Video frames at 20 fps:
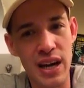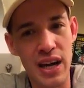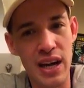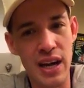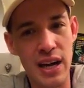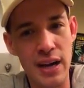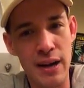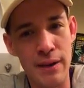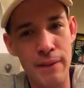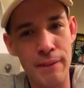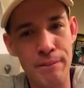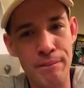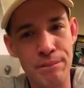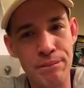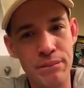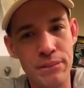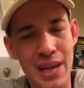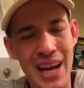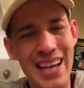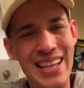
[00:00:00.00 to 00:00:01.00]
I
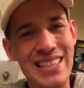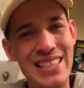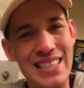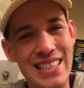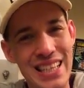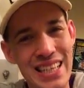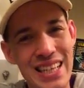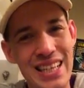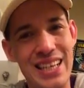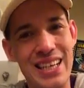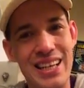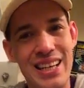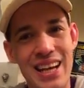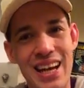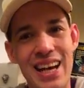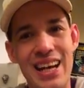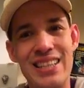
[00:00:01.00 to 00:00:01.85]
did.